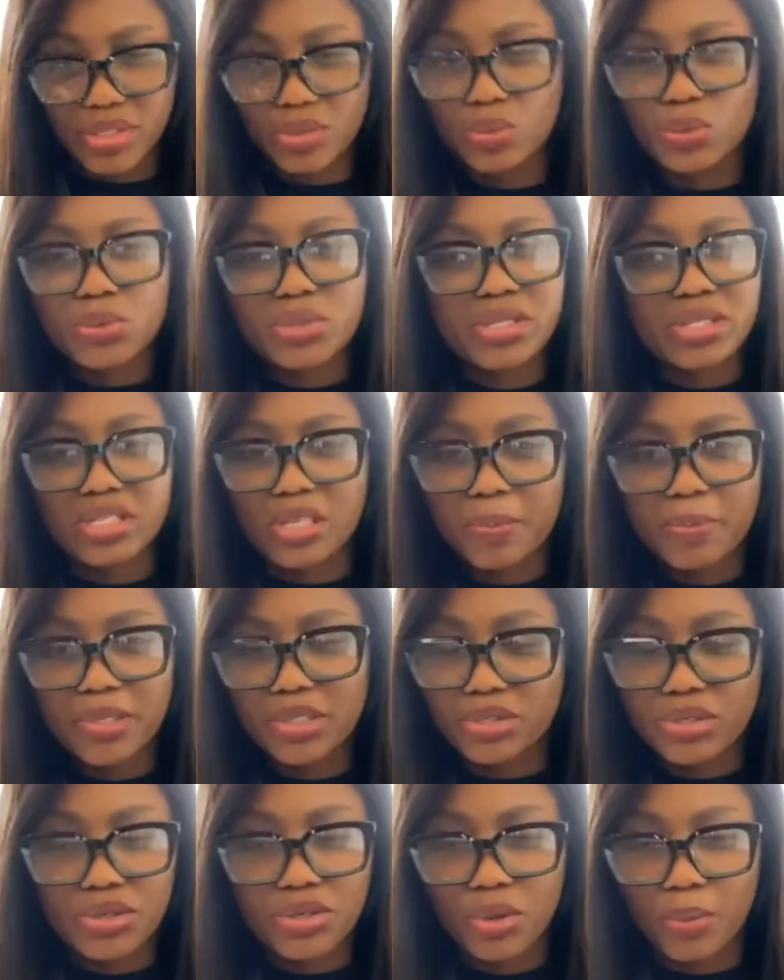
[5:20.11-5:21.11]
It won't seep
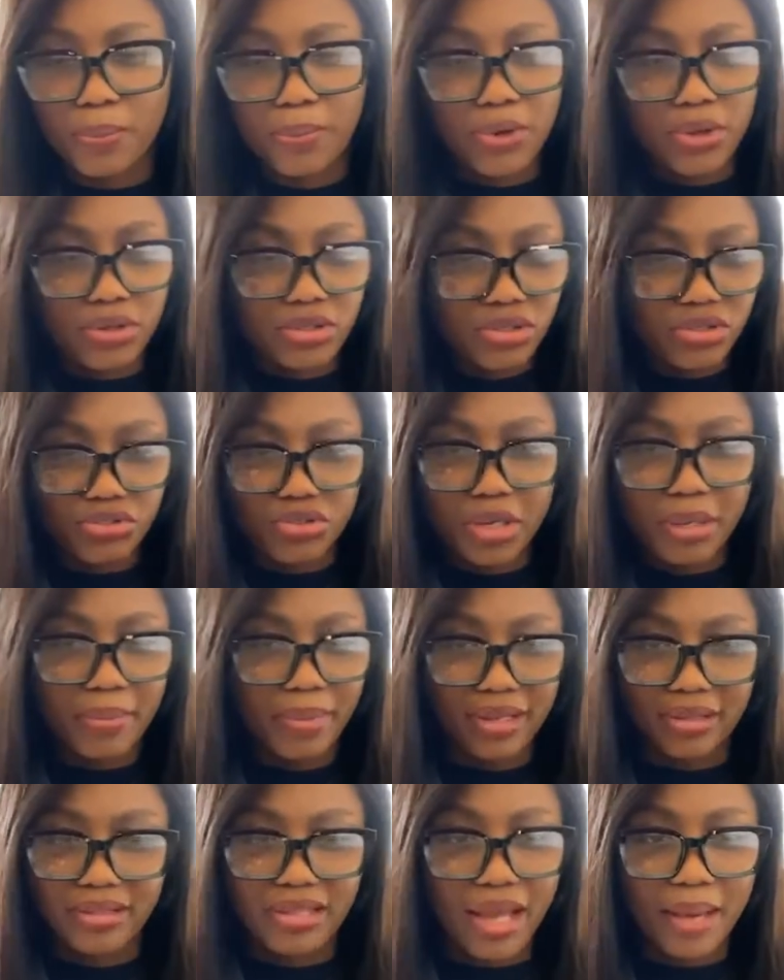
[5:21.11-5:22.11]
into your bloodstream
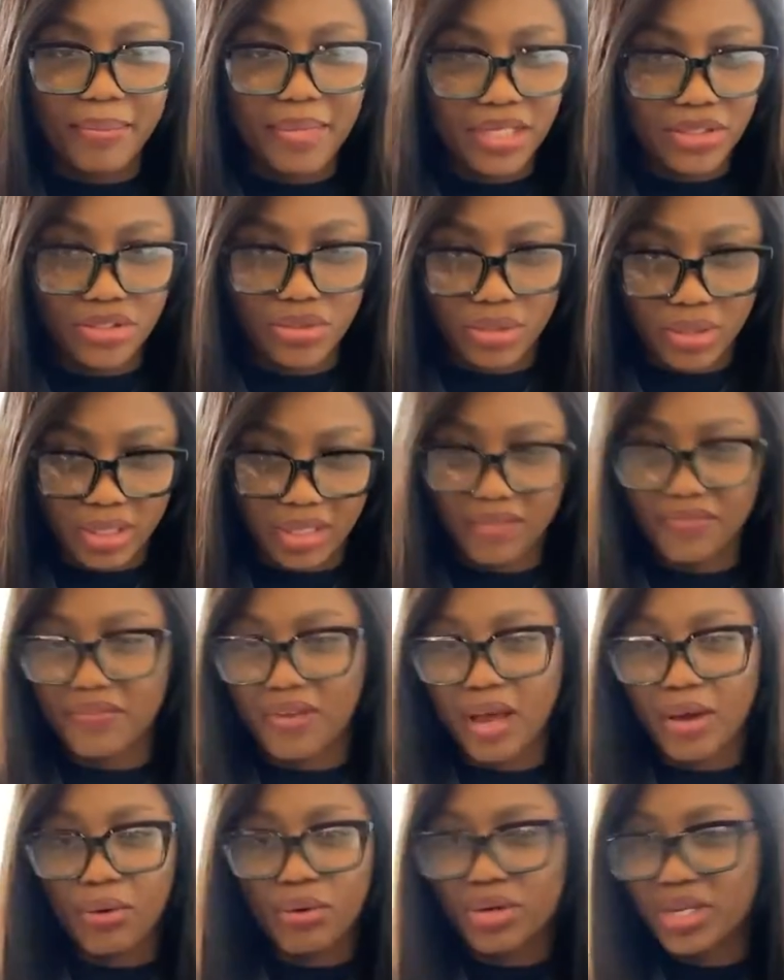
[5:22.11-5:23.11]
and damage your
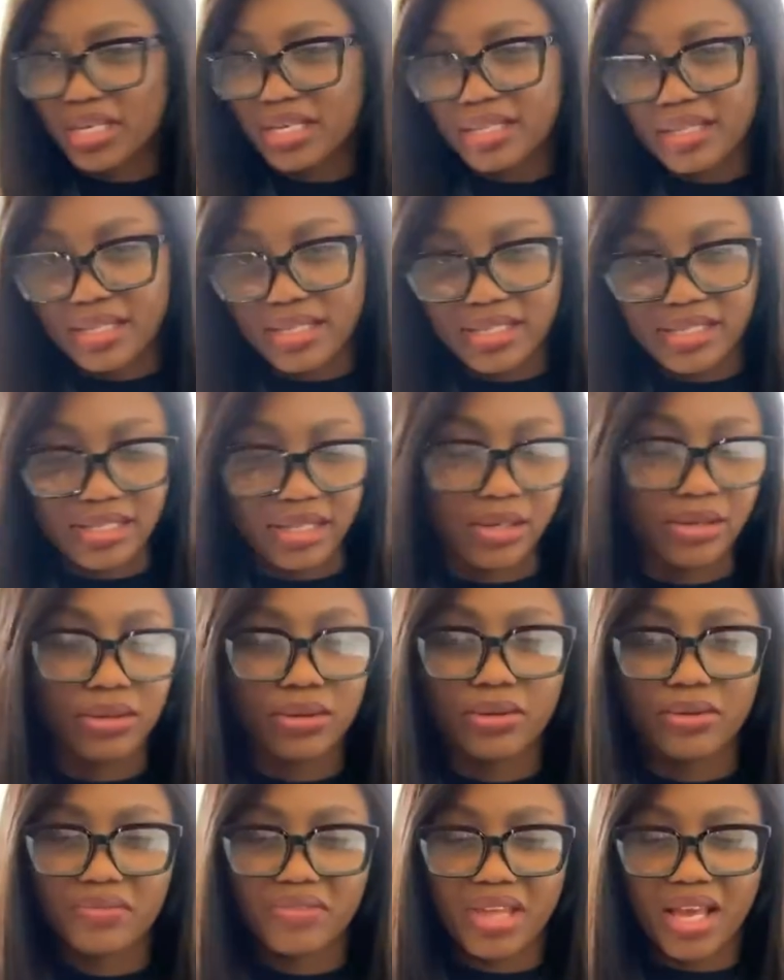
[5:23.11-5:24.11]
liver or kidneys and
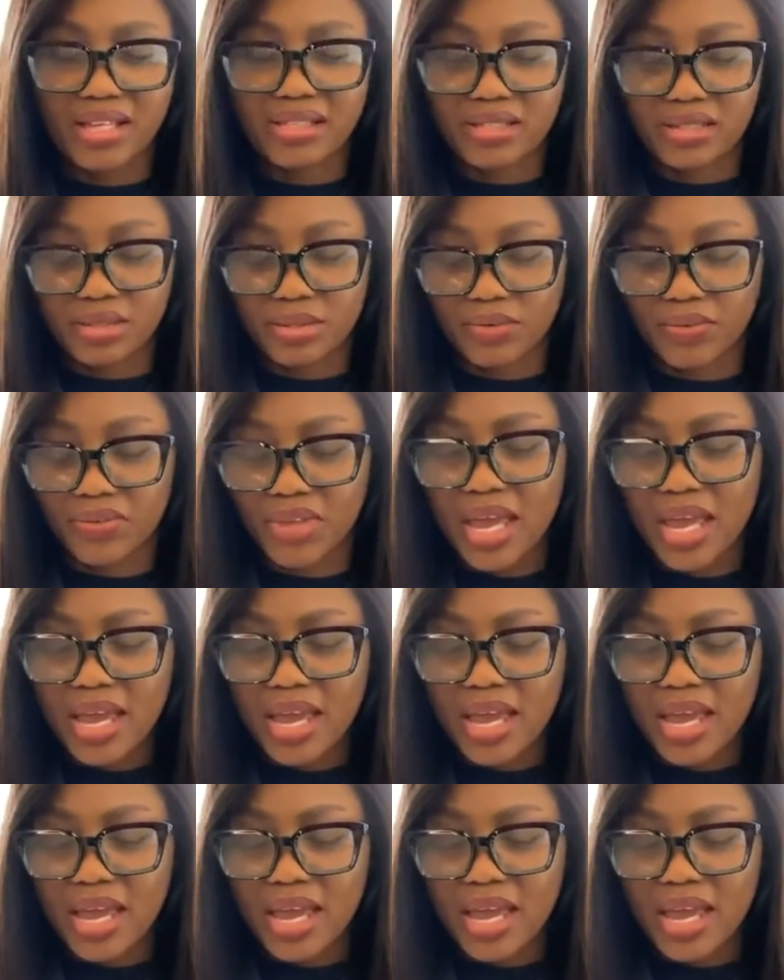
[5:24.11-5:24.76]
all of that stuff.